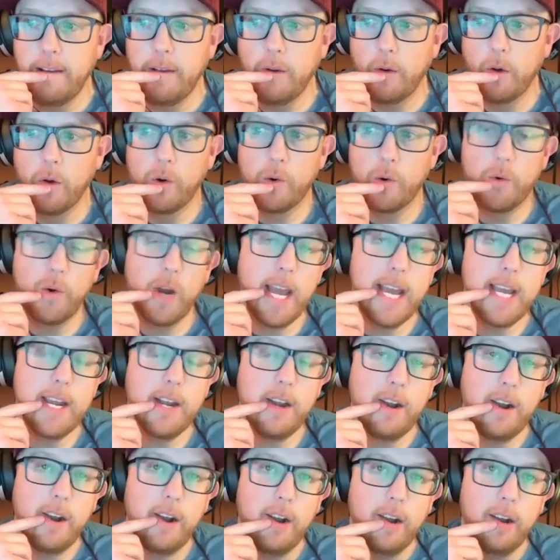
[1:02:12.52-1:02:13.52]
The
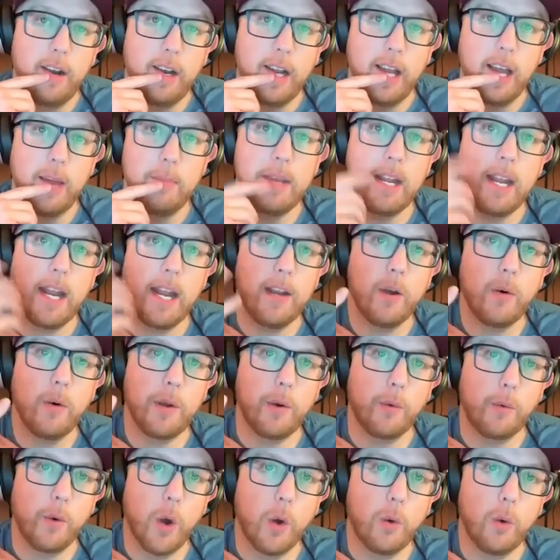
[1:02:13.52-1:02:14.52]
writer. I mean, I know
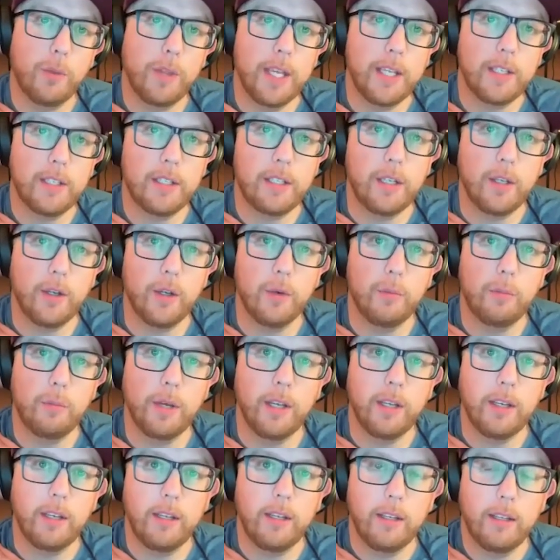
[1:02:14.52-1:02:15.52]
he wrote these two,
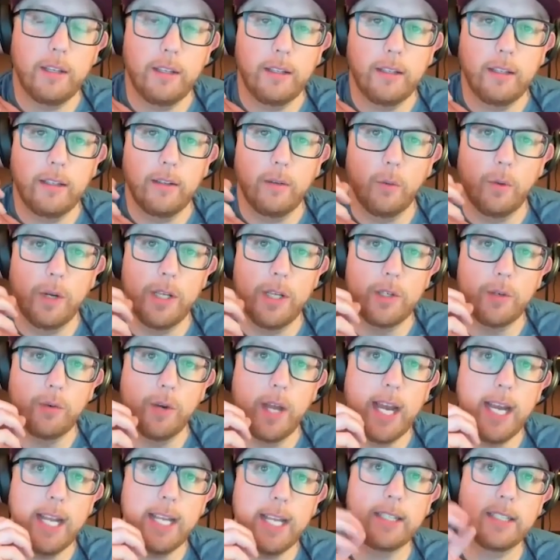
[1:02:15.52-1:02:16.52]
but when he's
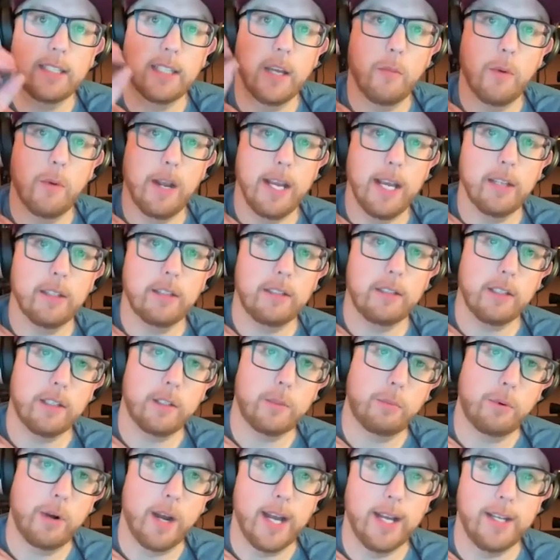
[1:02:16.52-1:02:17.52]
writing someone
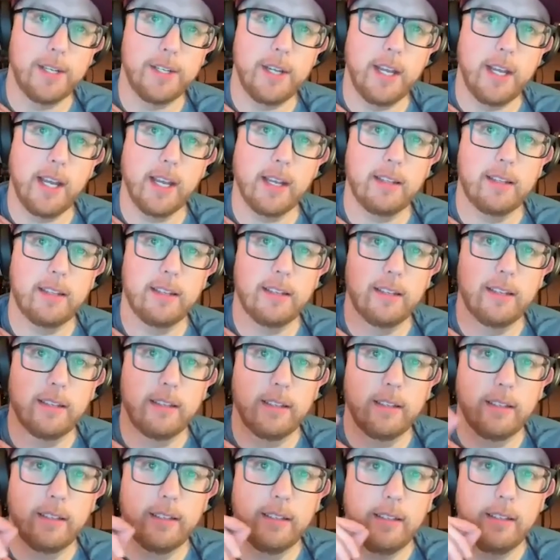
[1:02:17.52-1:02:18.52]
else's project,
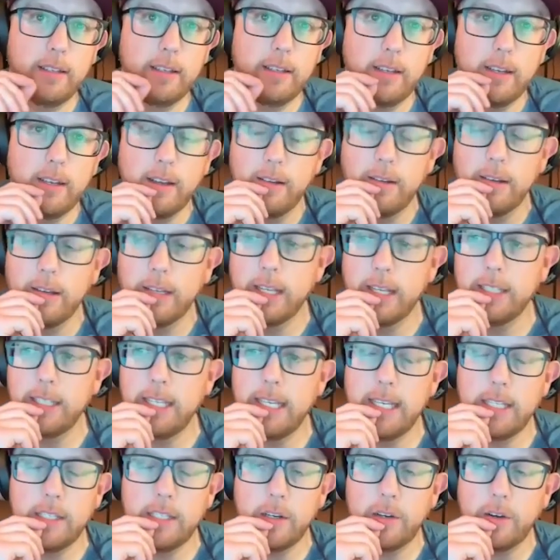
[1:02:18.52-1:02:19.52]
yeah, you know, because
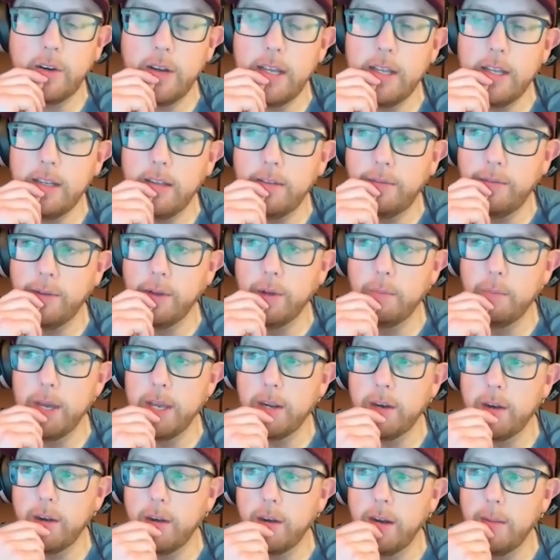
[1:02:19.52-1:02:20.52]
he is a great
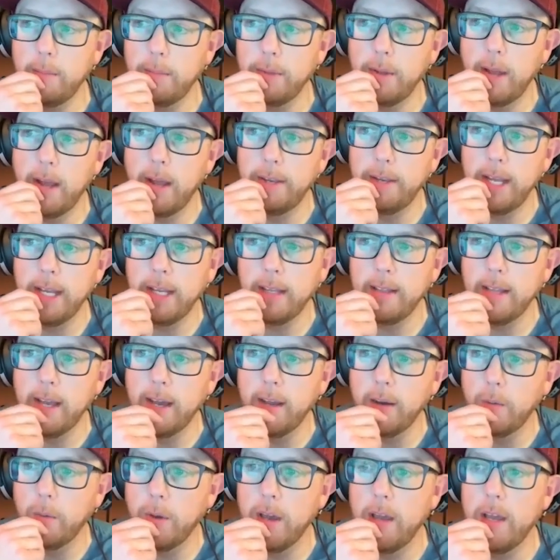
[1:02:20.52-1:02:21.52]
filmmaker, and I'm not taking
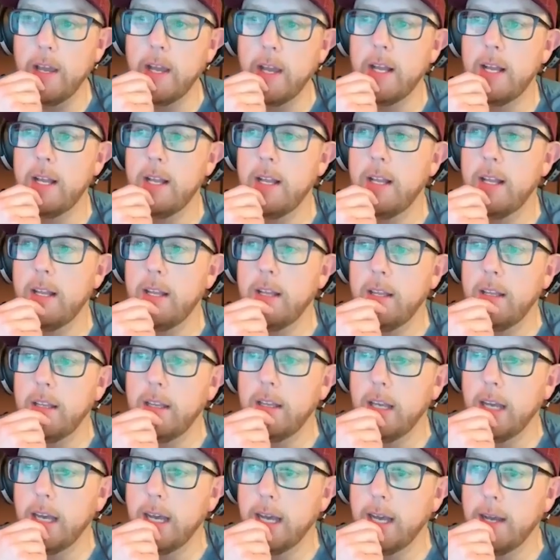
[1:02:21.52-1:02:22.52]
that away.
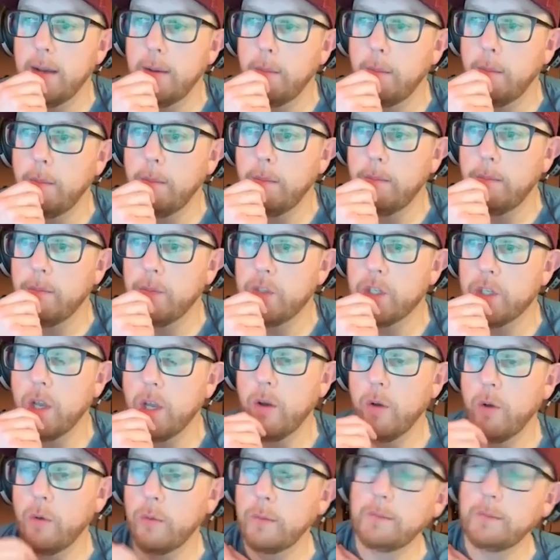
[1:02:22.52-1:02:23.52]
Um,
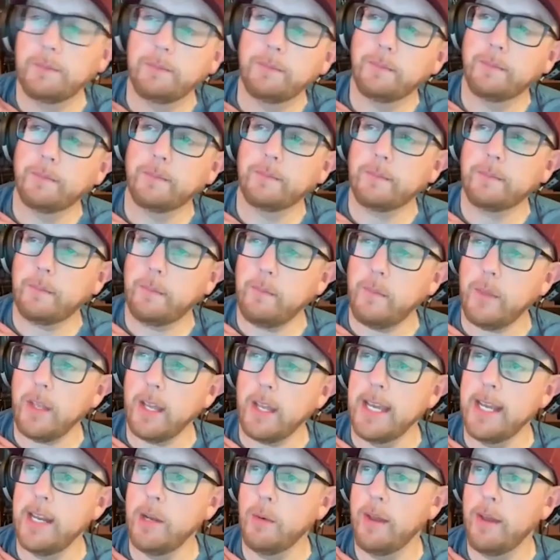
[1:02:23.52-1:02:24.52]
so
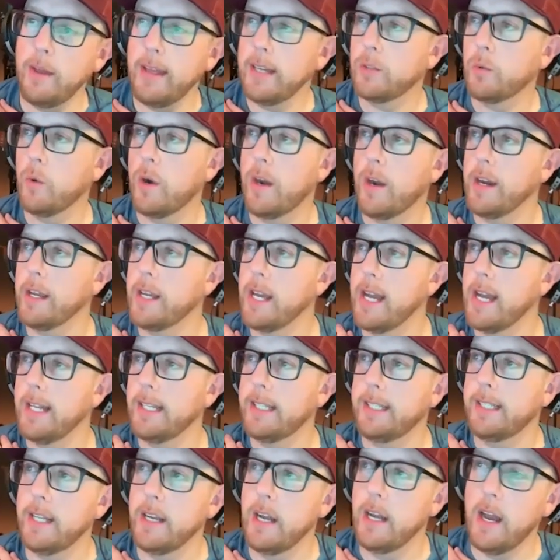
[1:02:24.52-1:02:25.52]
anyway, that's where I kind
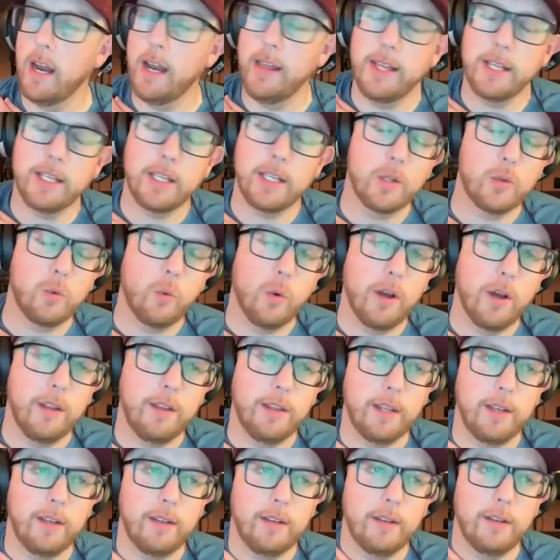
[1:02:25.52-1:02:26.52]
of sit on it. This is one
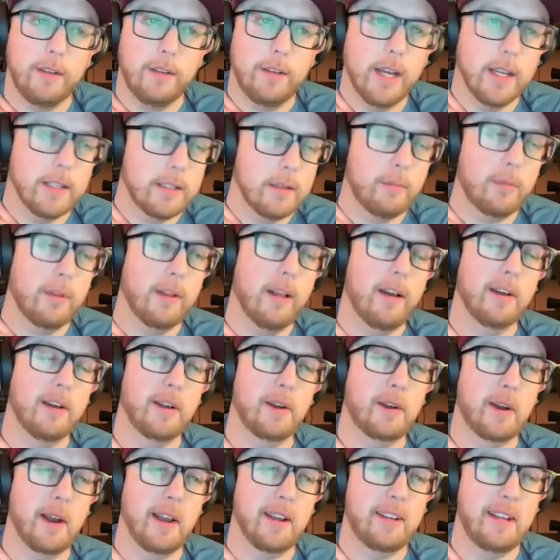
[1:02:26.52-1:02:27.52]
that doesn't belong
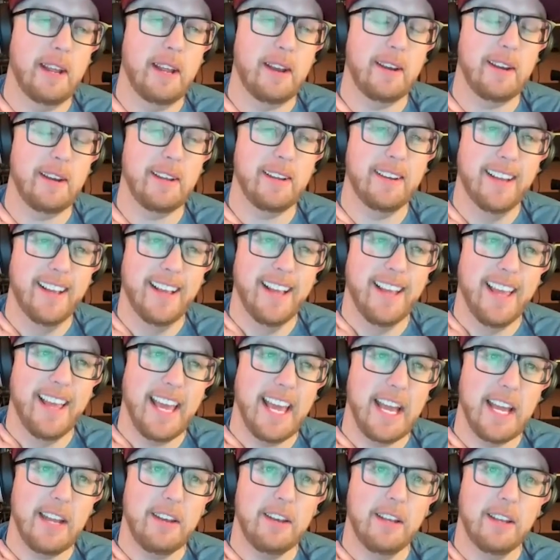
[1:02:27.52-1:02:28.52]
in Criterion,
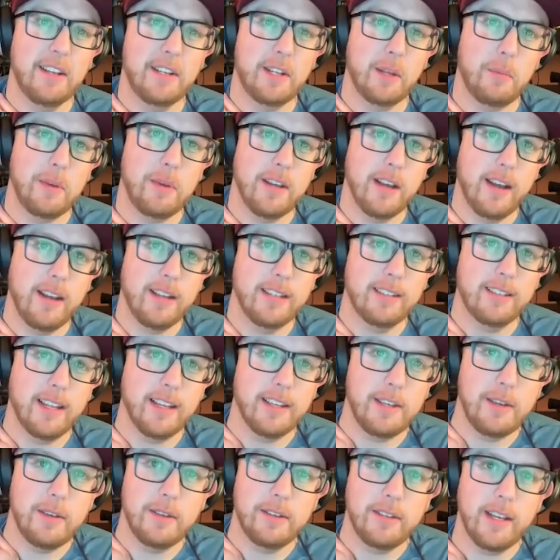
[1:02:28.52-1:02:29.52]
and to be honest,
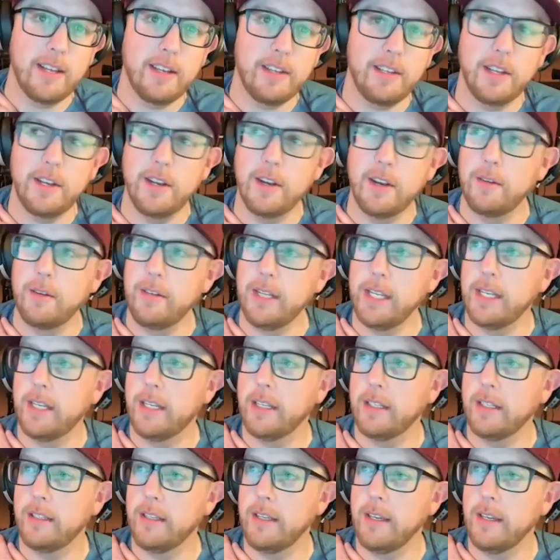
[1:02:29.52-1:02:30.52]
like you said, you don't need
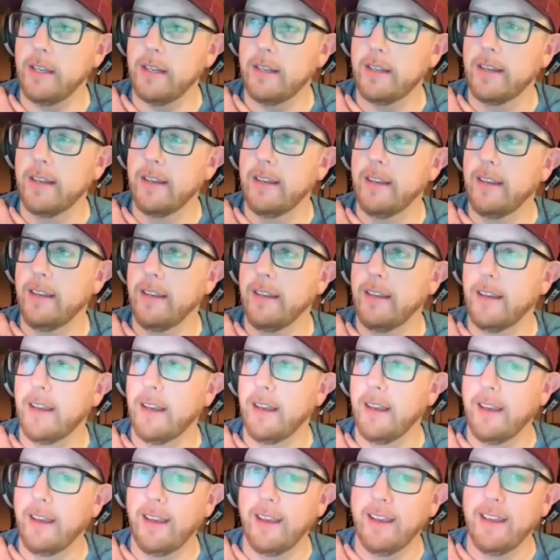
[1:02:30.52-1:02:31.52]
to see it.
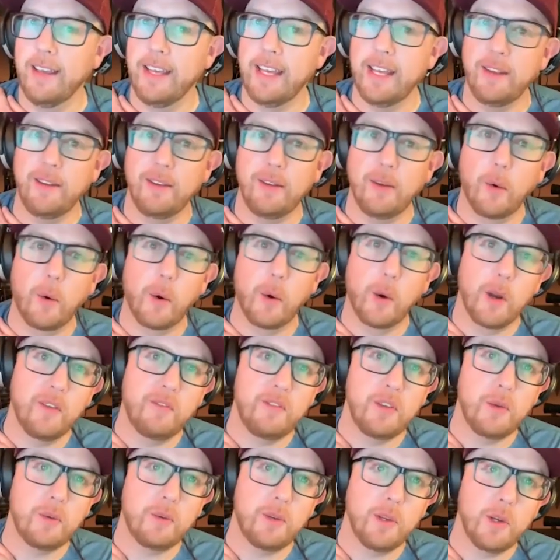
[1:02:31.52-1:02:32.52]
Uh, it, or
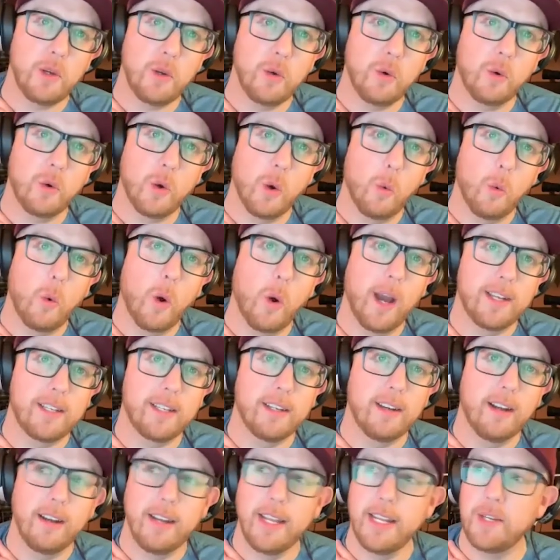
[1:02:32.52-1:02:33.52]
if you do,
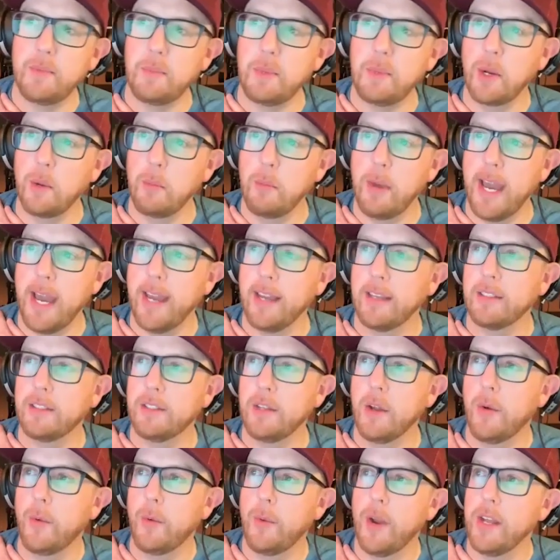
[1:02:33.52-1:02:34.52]
watch it on HBO Max.
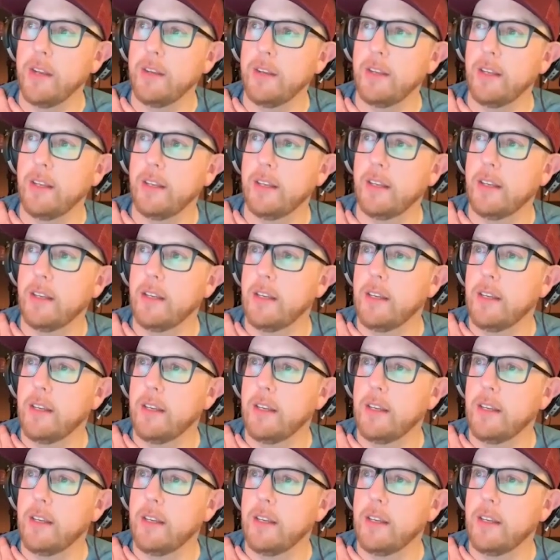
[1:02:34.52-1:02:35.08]
Don't rent it.